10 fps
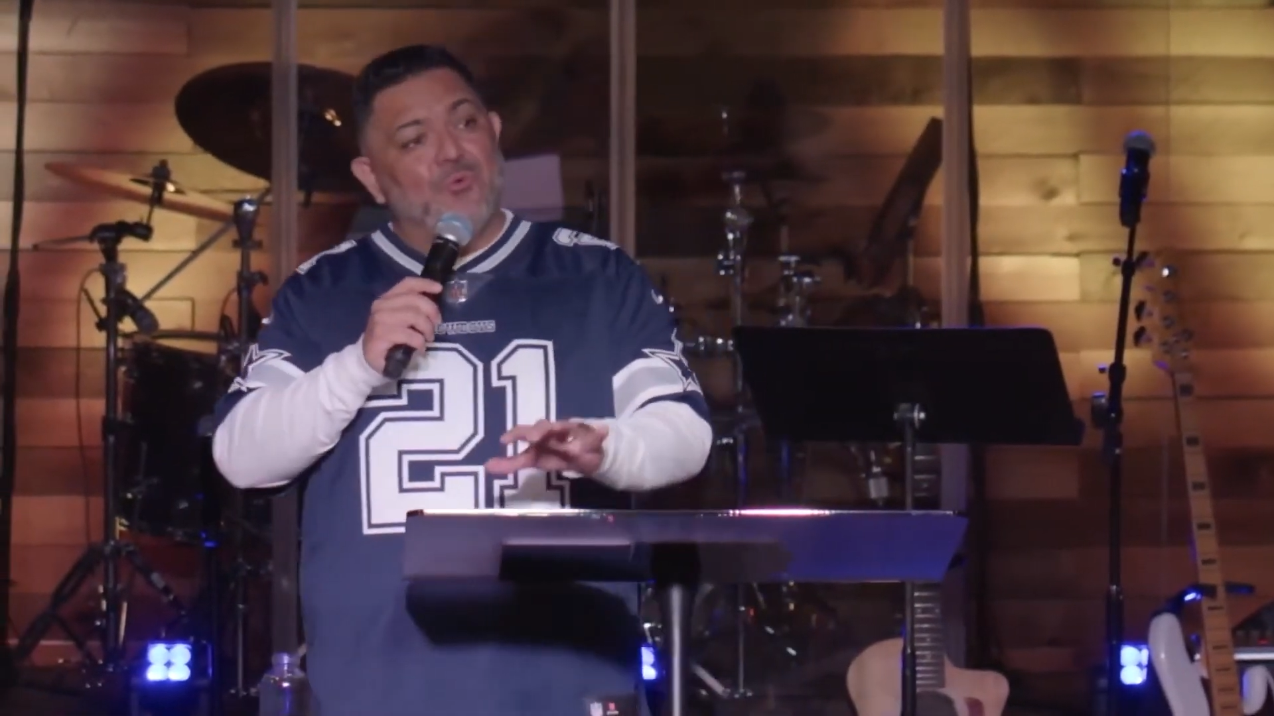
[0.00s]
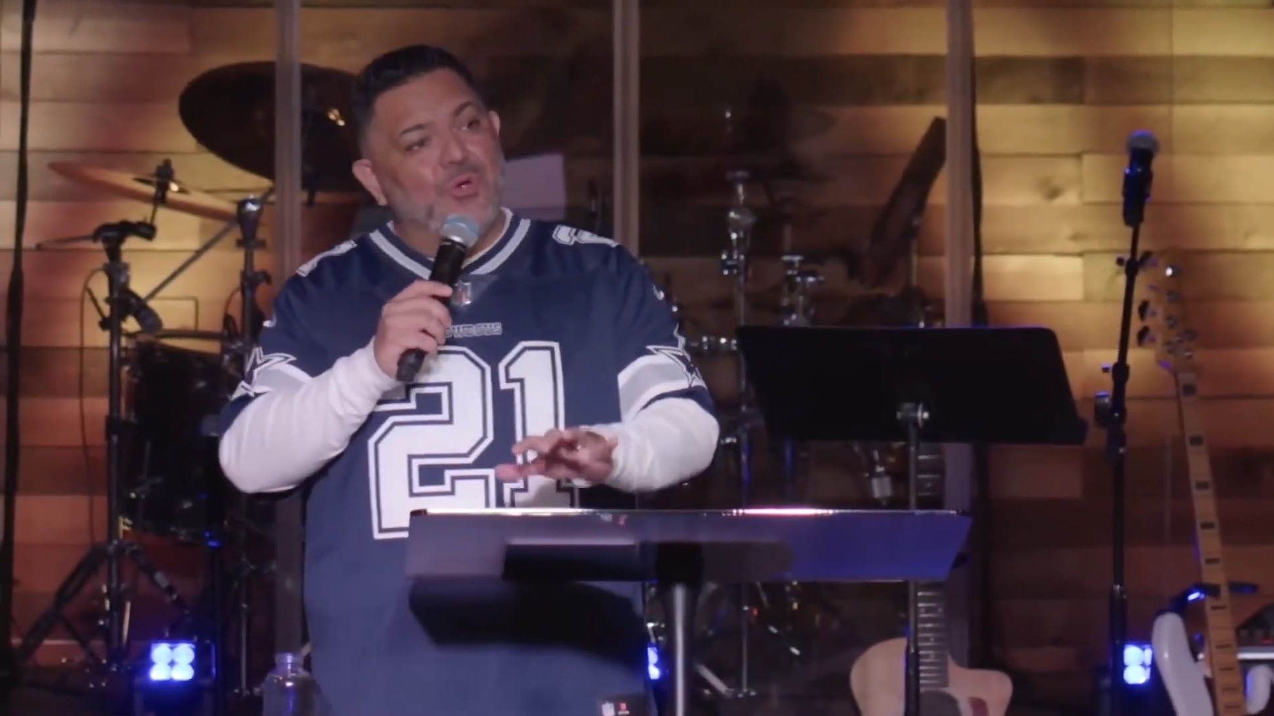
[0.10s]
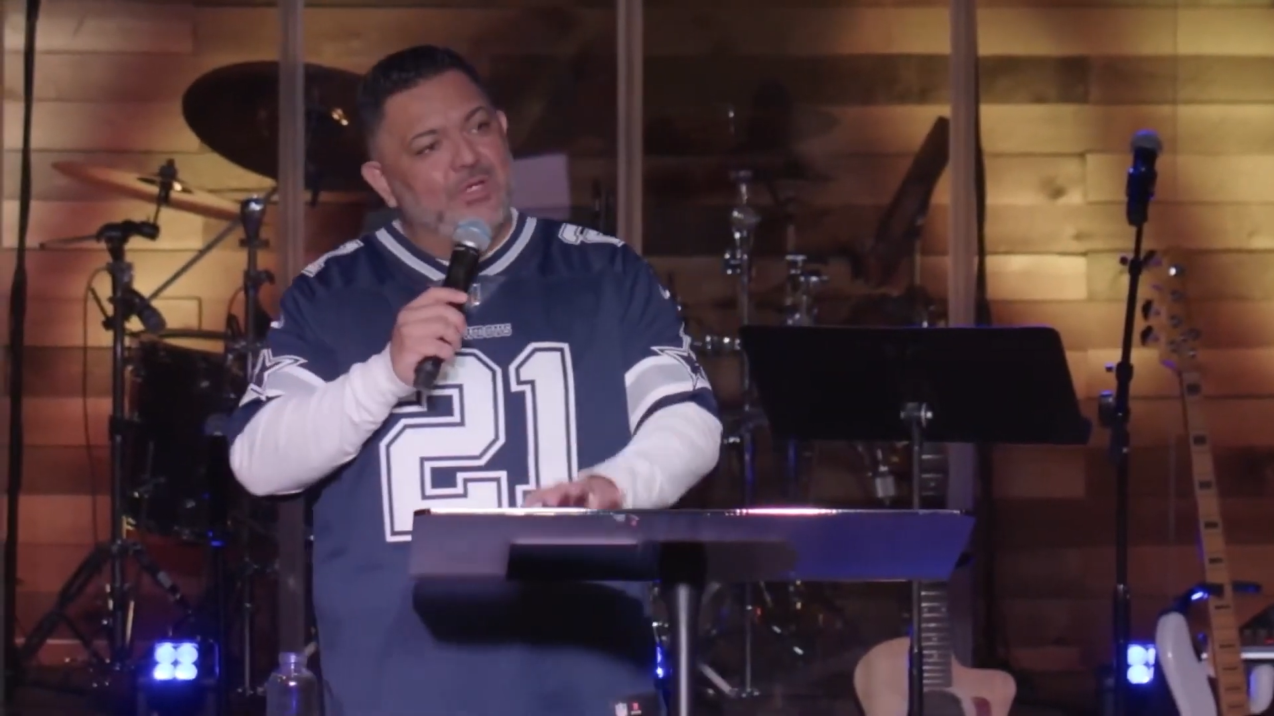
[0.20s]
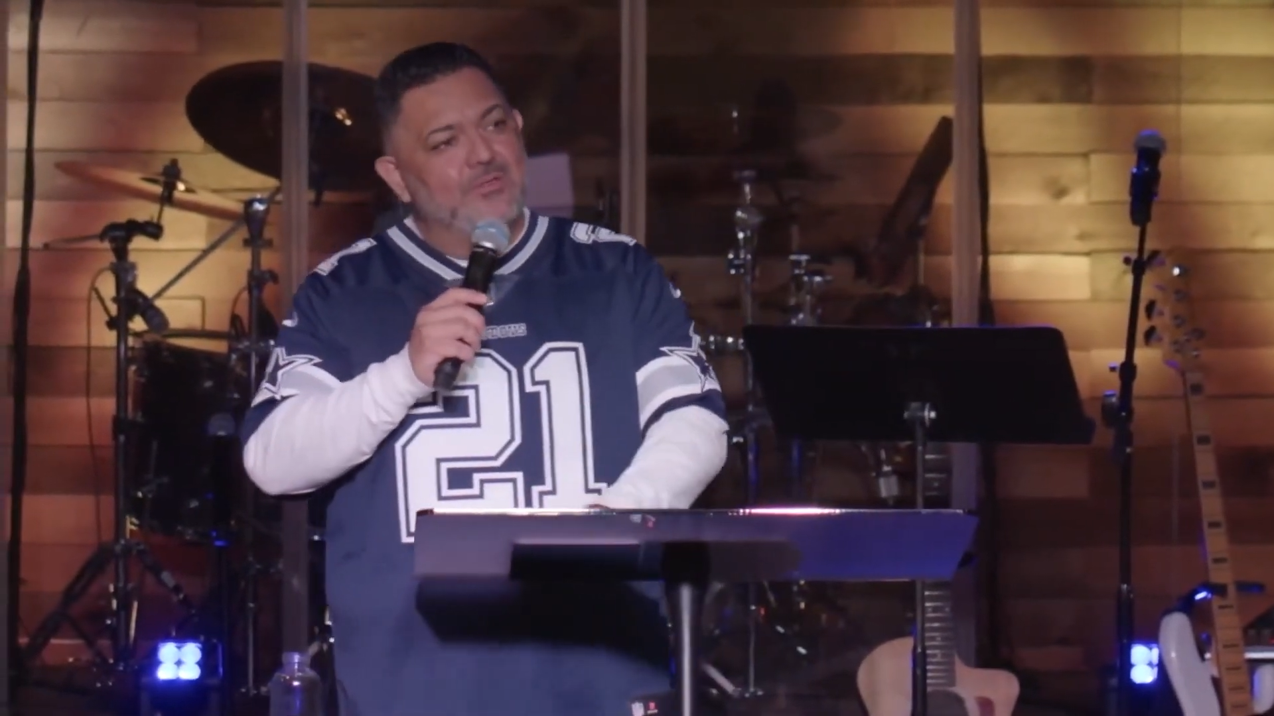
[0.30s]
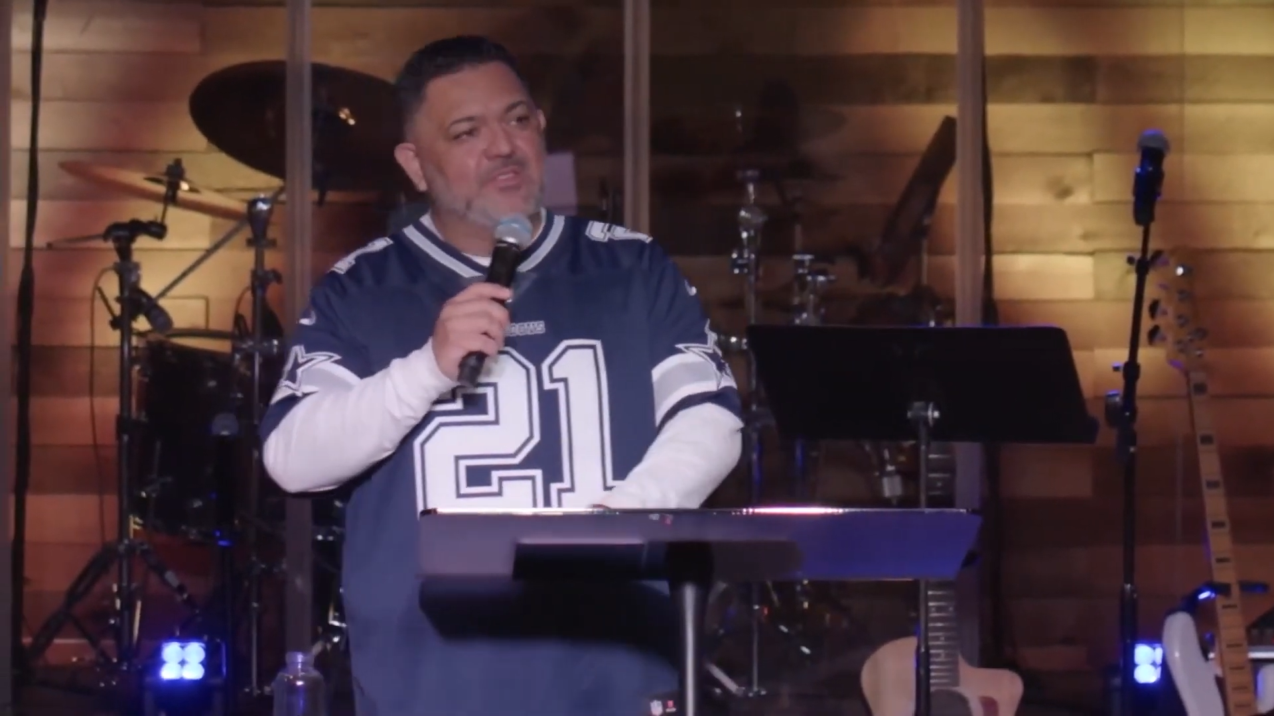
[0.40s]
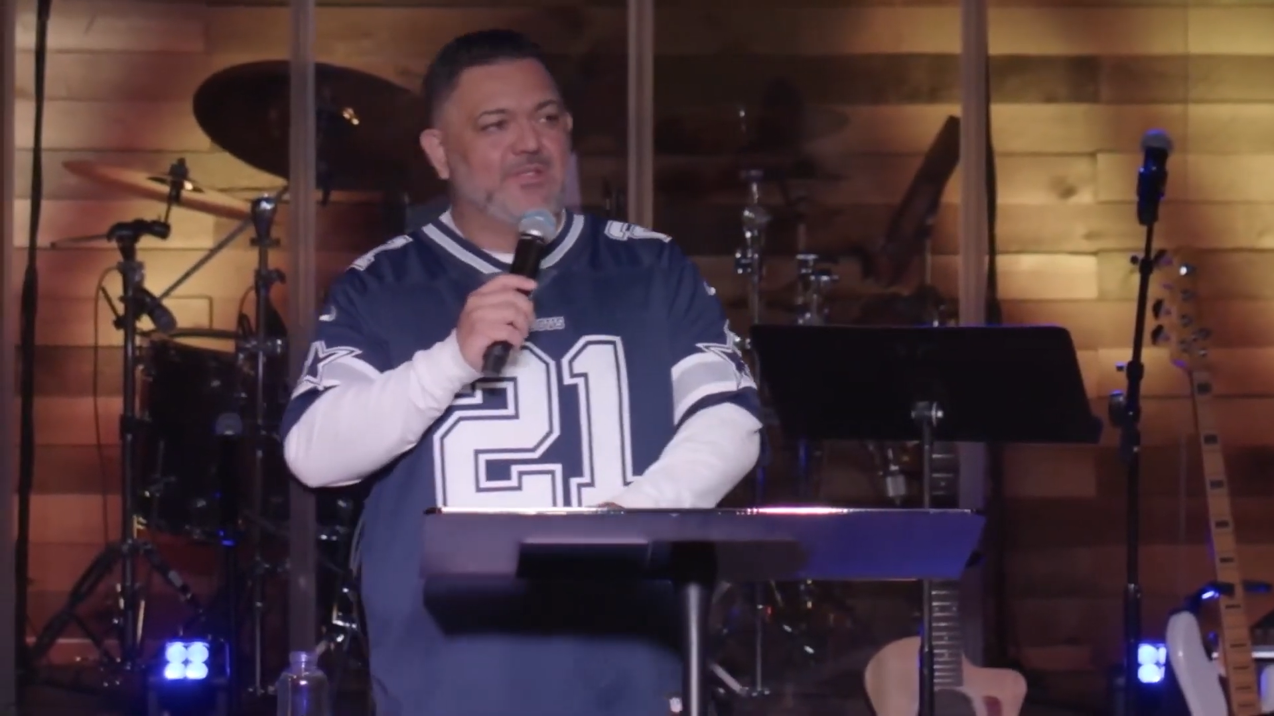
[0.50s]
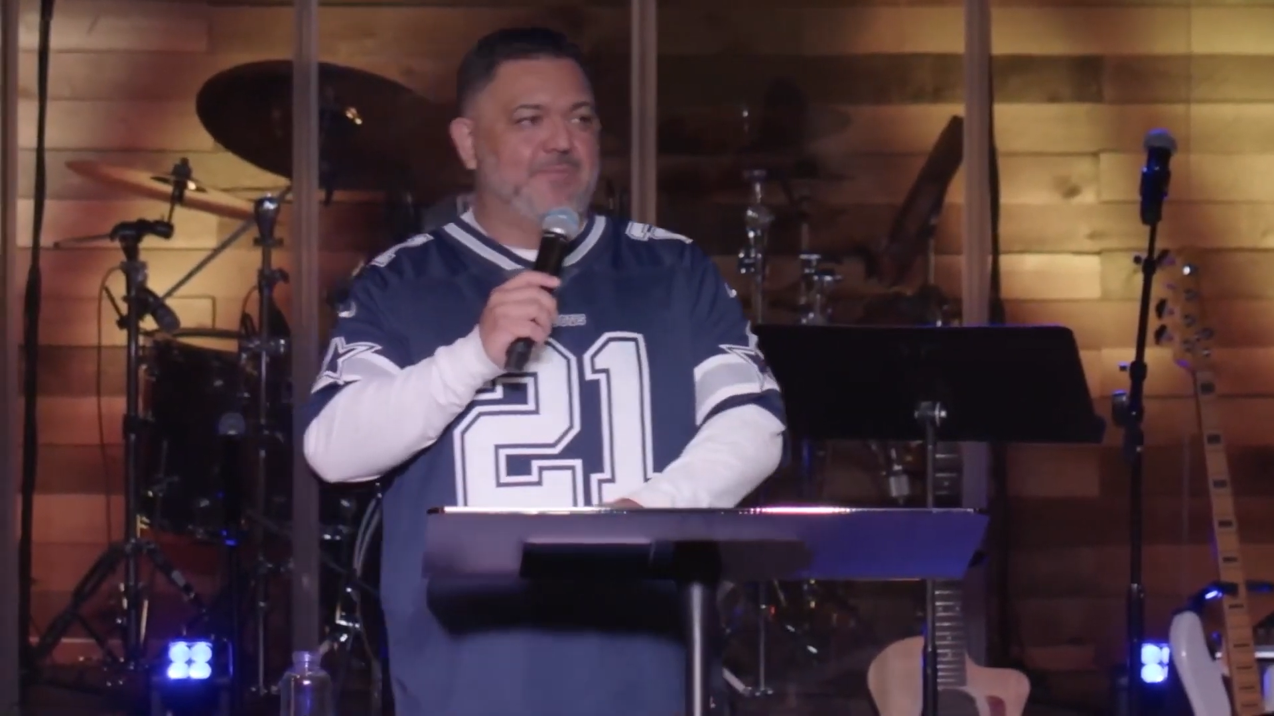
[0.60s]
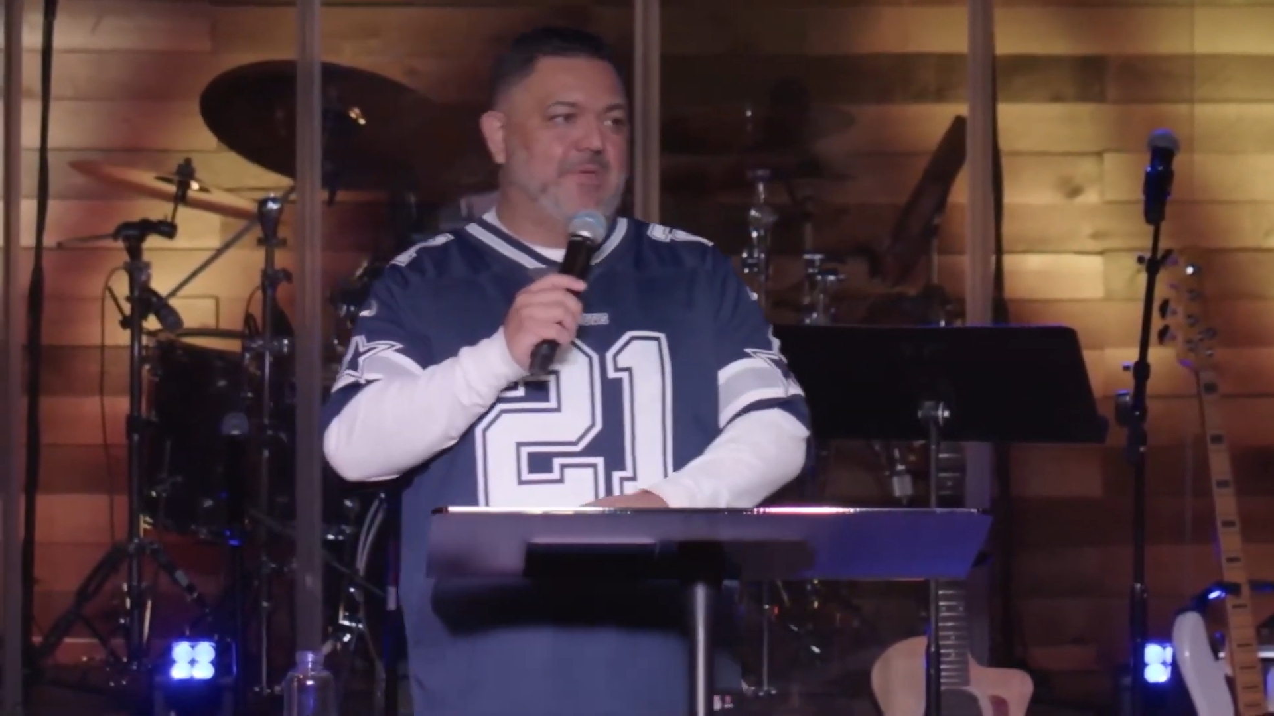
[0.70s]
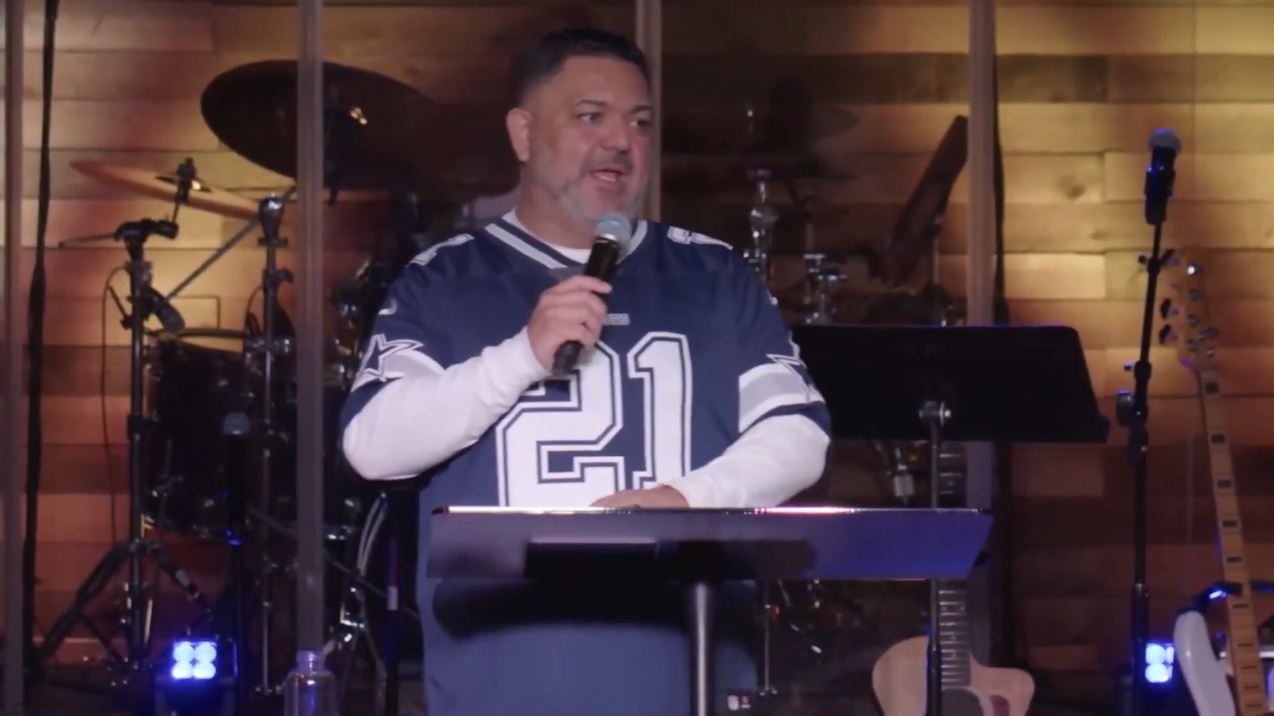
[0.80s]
real to me,